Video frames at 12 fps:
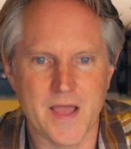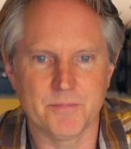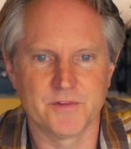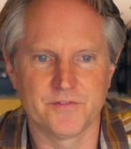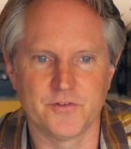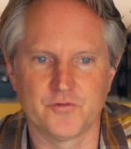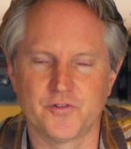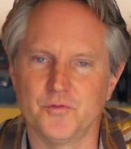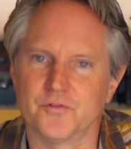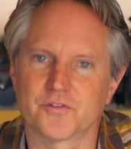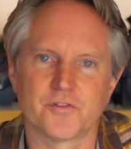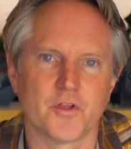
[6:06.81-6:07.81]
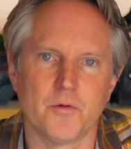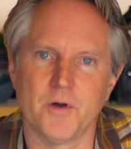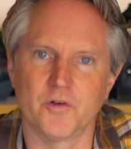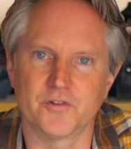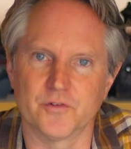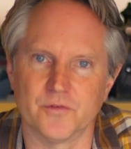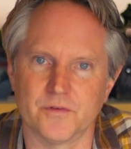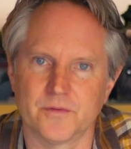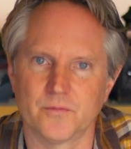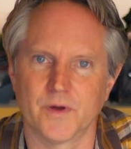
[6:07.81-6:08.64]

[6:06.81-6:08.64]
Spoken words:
happens if you shoot in slow motion?